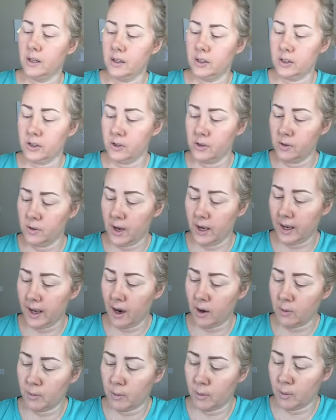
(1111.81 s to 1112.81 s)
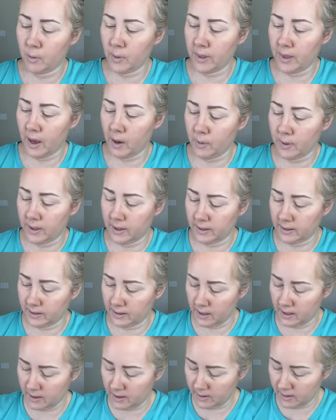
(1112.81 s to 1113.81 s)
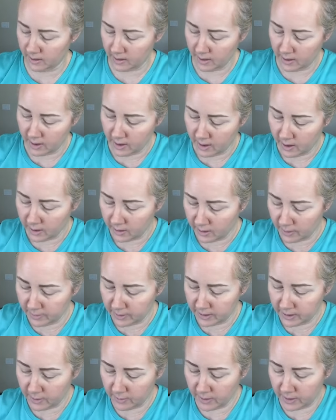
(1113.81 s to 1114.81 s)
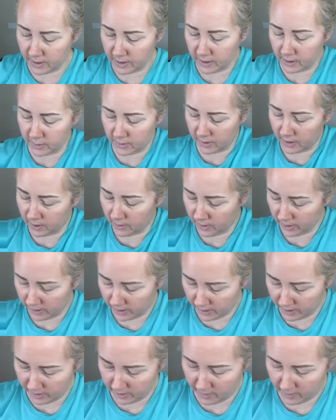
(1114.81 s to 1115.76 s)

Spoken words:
Shoot, I can't remember what that one is. Let me see what it is really quick.